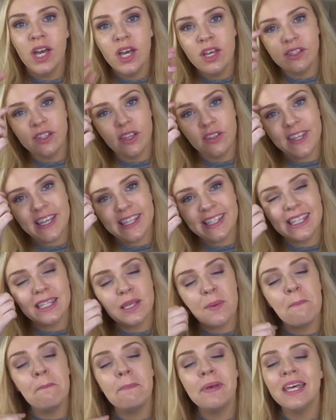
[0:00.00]
So this is
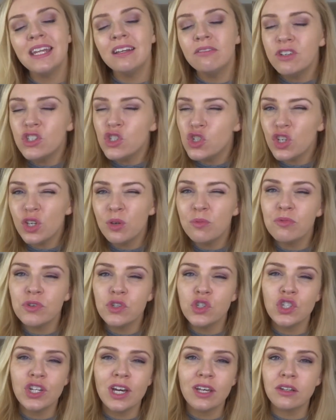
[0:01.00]
a bit of a dupe for
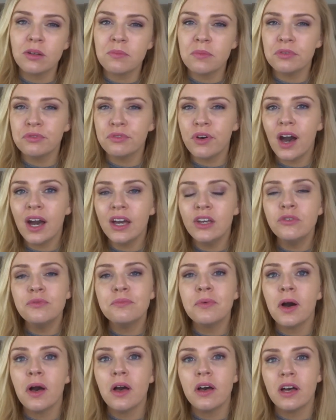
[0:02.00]
Chanel No. 5,
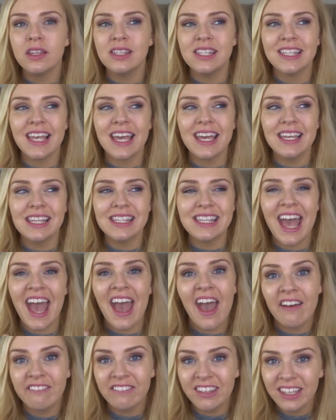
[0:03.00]
but I'd say it's
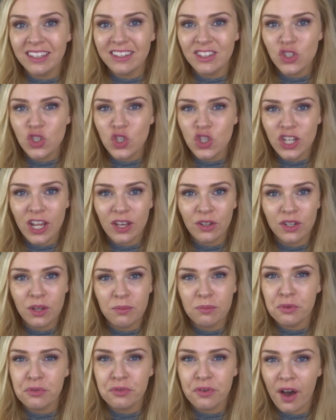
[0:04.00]
heavier than Chanel
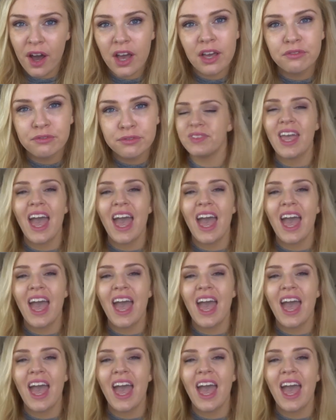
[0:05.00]
No. 5.